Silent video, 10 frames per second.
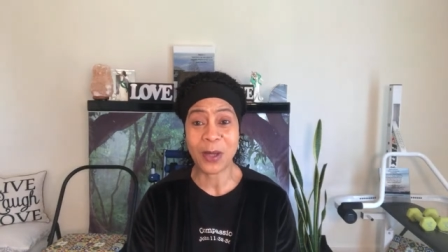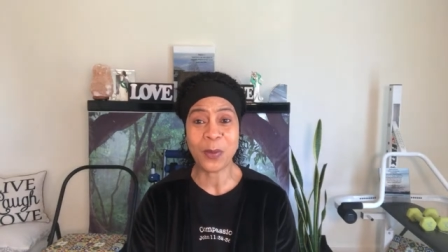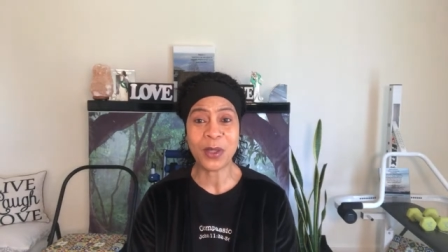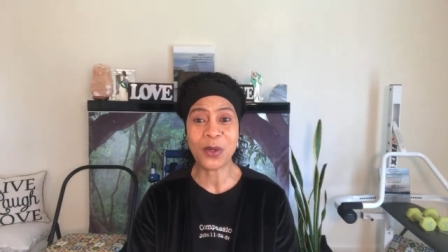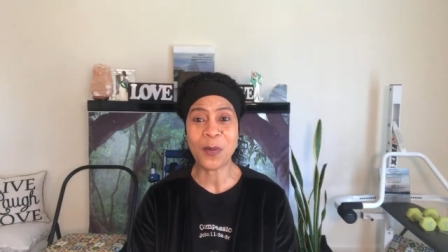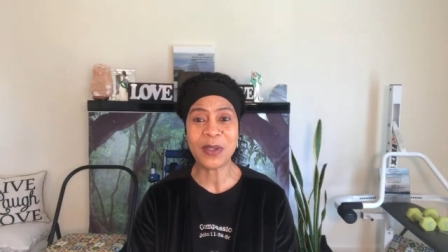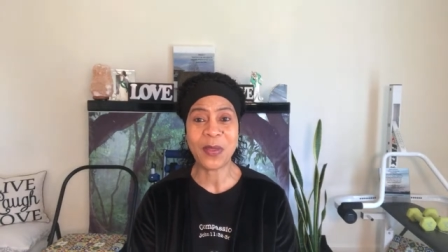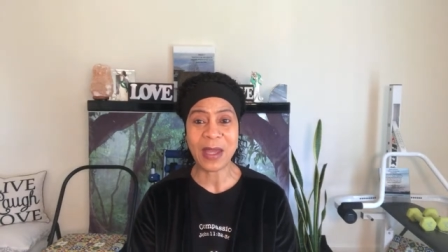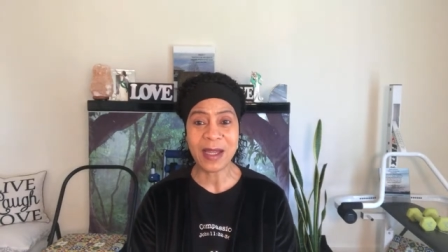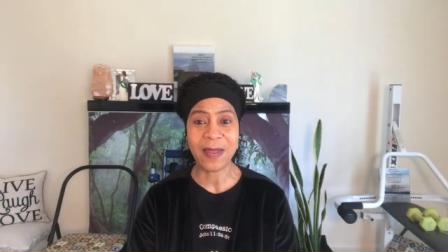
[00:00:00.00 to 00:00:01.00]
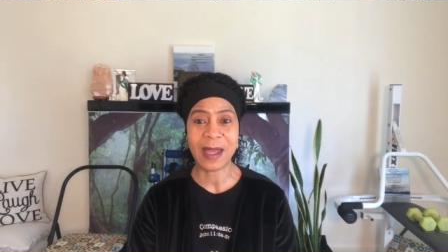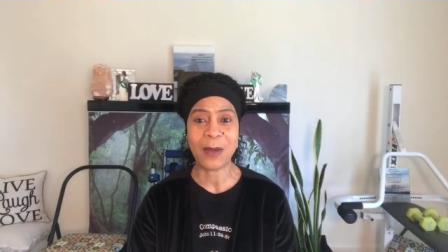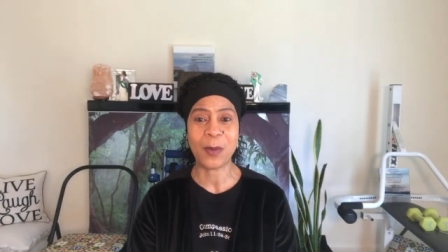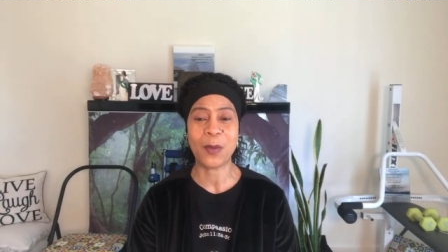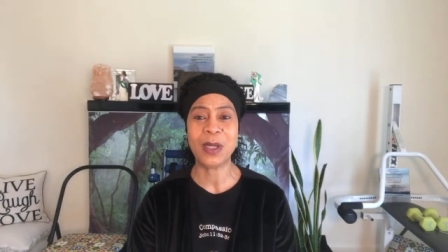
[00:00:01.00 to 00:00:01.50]
We don't always think of that,
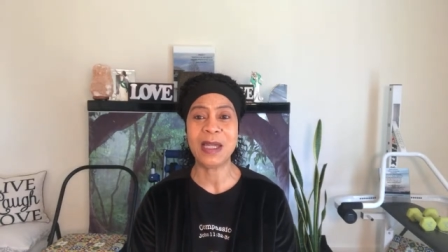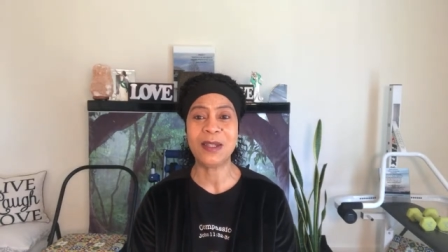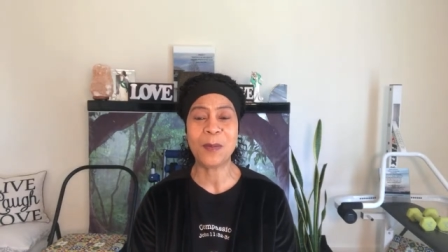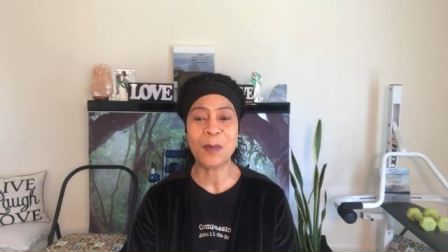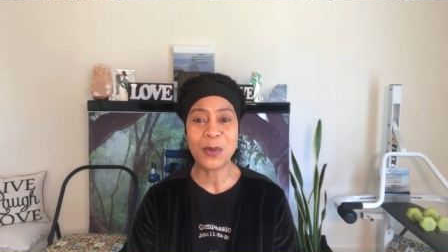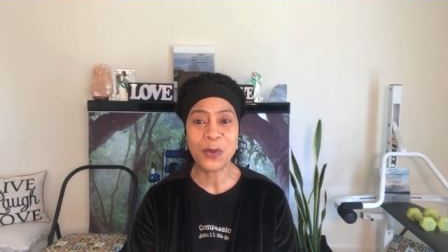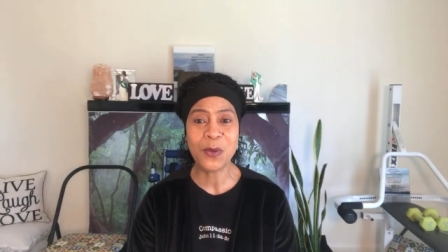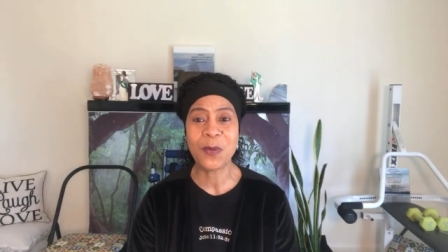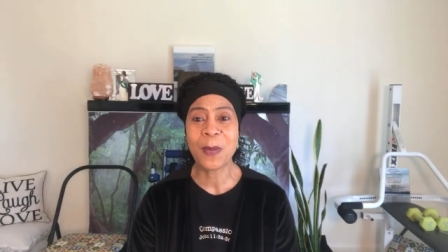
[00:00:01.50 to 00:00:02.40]
but we need to move